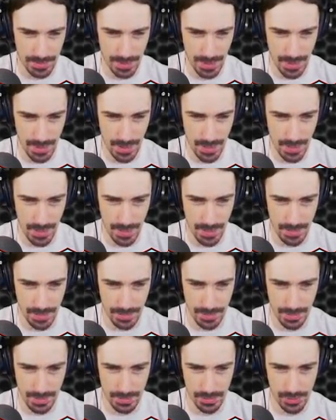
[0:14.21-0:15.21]

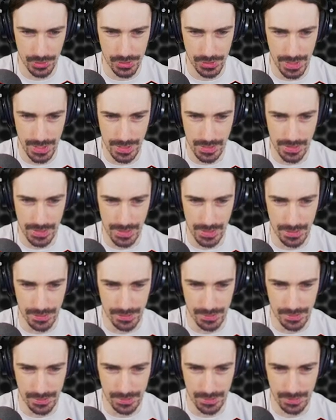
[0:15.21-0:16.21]
uh, it looks like
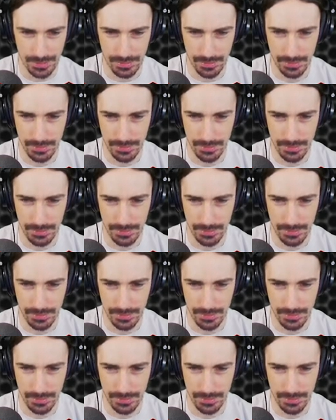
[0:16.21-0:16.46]
this.